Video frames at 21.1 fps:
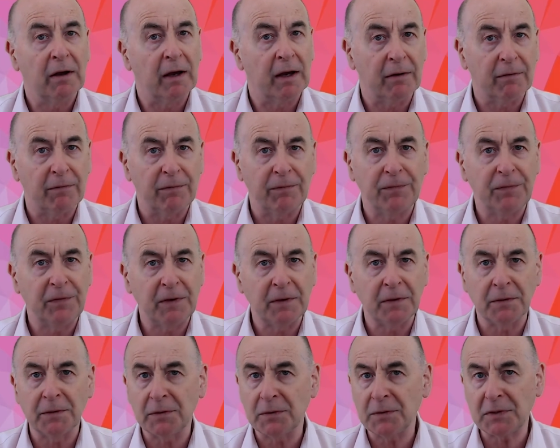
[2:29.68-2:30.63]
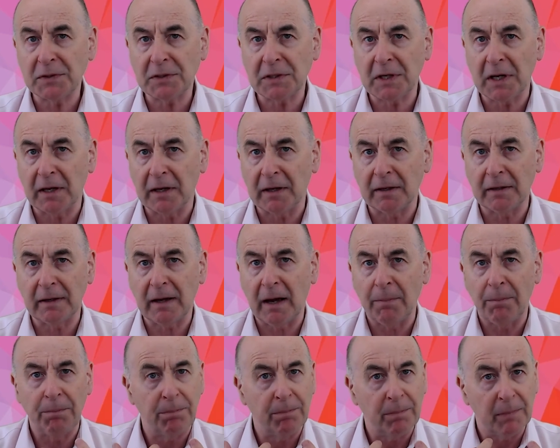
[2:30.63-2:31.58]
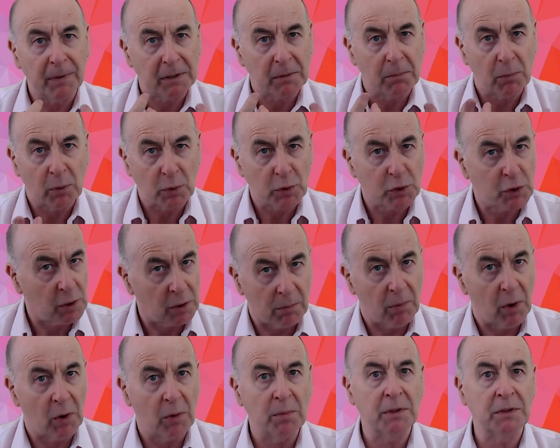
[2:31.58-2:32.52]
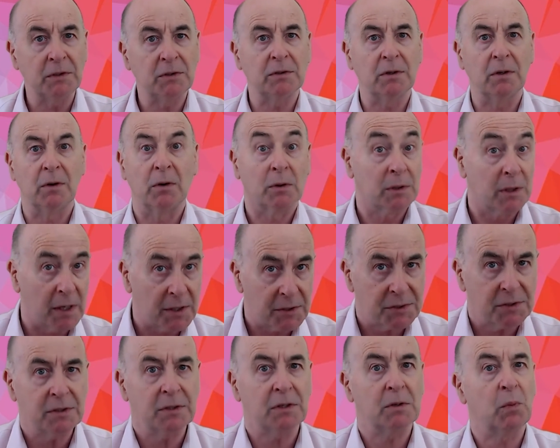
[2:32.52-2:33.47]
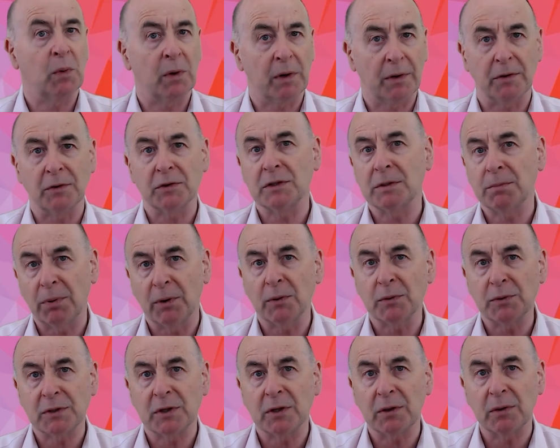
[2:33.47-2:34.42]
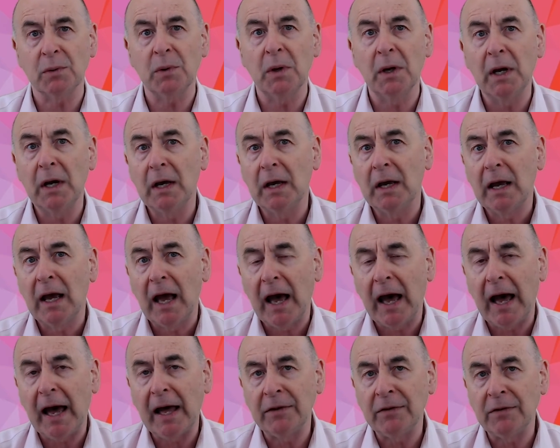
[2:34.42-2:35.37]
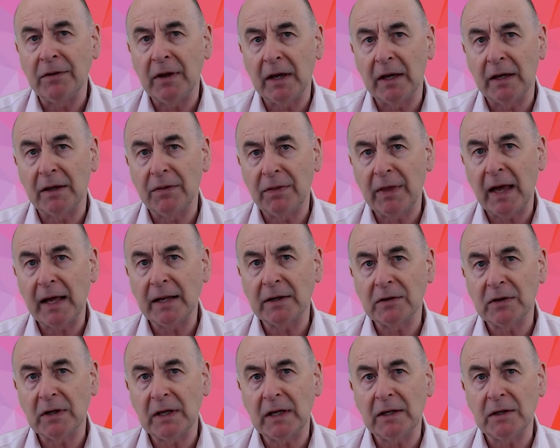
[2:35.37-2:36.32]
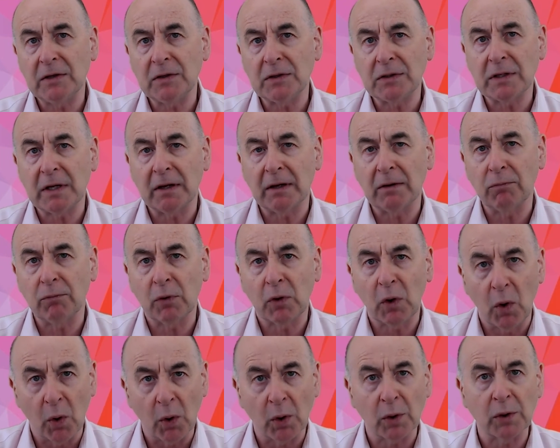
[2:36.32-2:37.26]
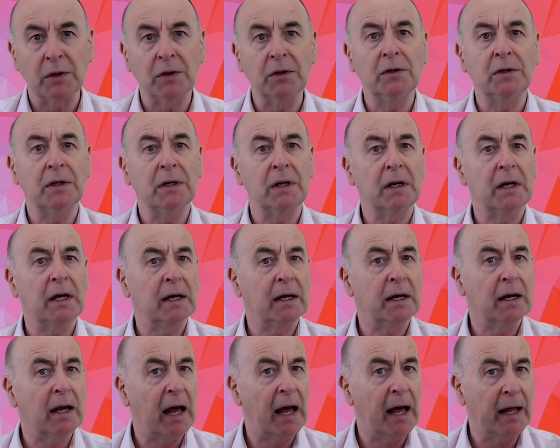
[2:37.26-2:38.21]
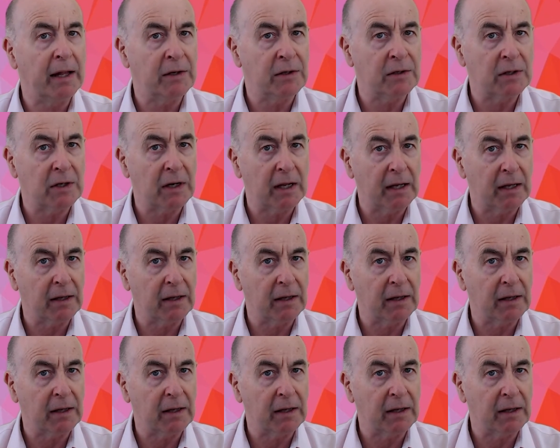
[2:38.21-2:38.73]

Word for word: uh, feels uh, an emotional moment or doesn't where they're supposed to. And uh, that is recorded and